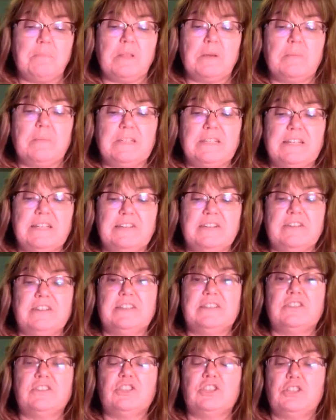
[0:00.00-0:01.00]

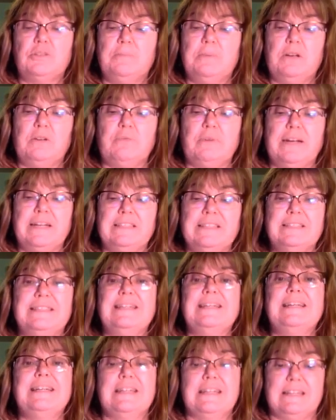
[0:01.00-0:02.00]
Material should be written
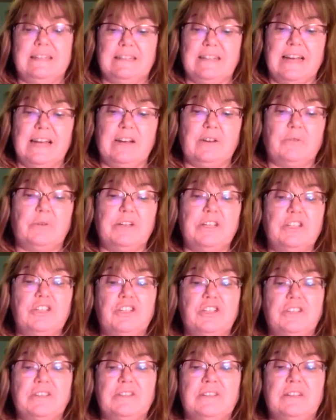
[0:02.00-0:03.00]
in a
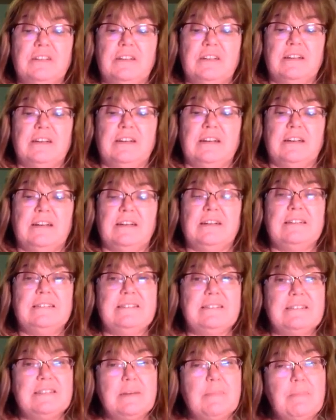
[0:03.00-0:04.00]
language,
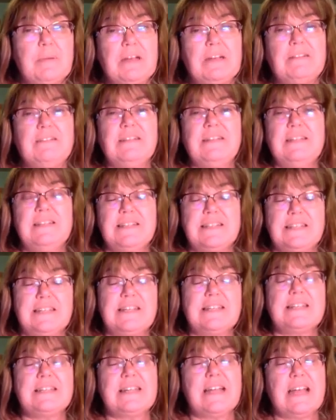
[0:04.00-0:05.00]
typically
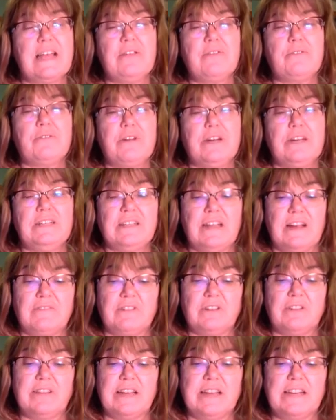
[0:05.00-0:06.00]
6th to 8th grade
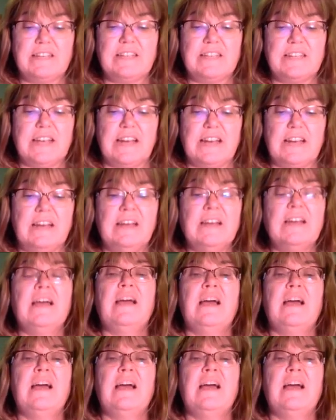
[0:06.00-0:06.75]
level, they say.